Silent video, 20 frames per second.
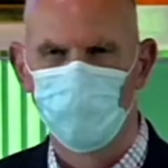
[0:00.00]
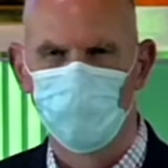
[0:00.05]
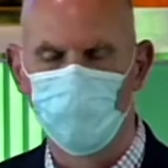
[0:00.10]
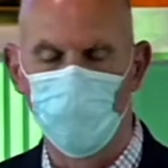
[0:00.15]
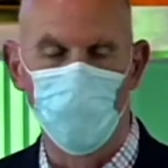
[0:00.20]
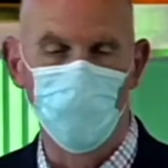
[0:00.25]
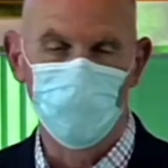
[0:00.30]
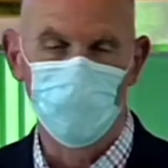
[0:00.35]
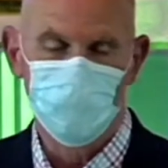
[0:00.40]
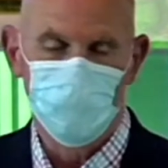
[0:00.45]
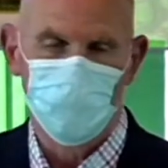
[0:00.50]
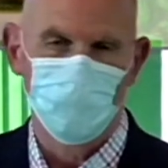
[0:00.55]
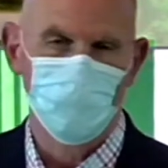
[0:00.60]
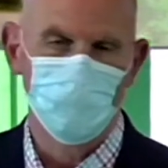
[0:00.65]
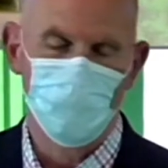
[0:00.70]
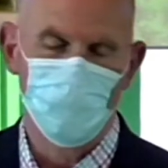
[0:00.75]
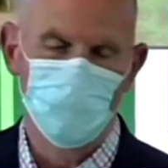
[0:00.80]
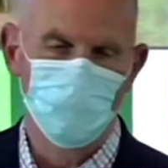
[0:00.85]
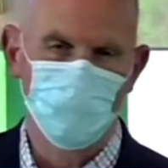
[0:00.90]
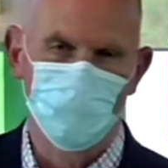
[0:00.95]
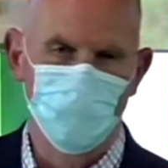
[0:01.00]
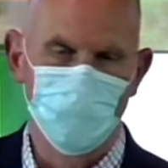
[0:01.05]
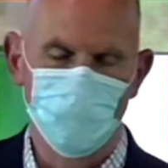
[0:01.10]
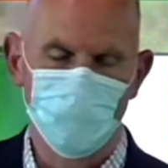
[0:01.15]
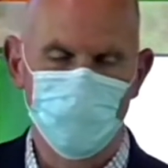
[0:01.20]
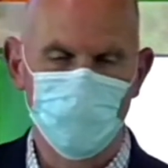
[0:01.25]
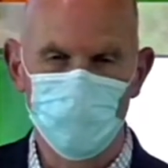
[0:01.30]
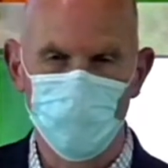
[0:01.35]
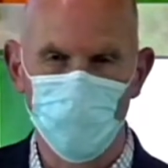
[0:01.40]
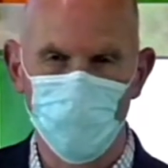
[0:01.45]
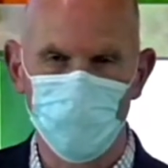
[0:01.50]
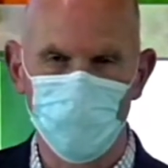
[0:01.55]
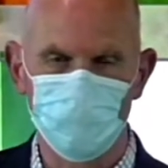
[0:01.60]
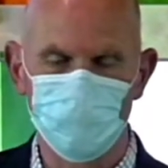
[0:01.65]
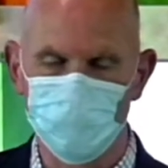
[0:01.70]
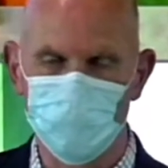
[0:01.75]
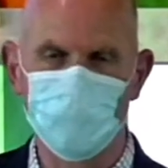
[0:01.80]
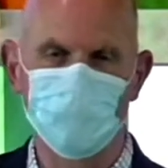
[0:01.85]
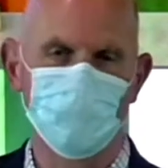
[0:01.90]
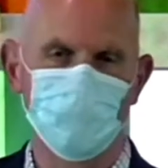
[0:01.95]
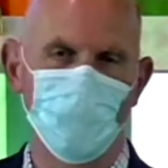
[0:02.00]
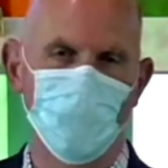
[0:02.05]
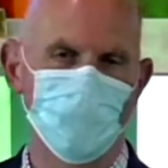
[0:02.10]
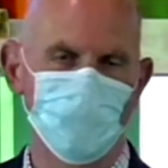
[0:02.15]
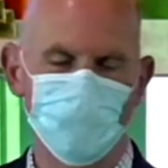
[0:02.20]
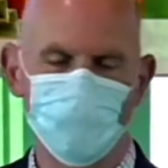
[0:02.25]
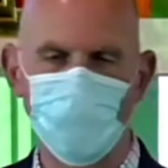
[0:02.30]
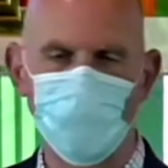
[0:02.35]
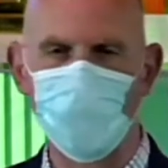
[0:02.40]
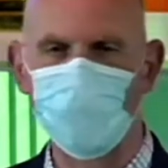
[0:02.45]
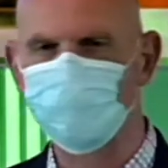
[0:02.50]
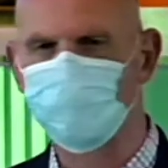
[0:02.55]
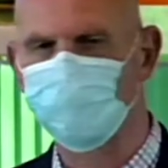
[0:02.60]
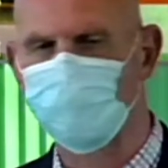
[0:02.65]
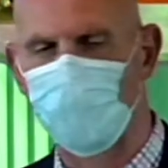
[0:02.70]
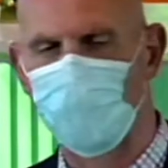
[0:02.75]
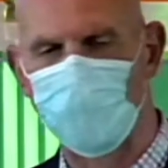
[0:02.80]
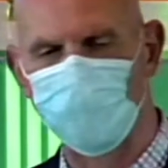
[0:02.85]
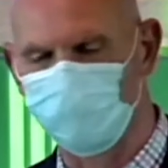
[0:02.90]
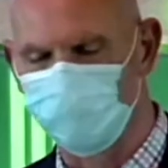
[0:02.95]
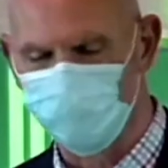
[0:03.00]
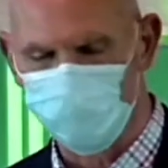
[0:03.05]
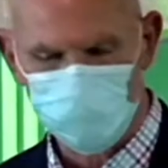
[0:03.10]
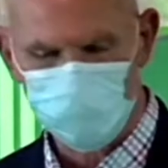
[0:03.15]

also remember that he called Levi, the tax gatherer, just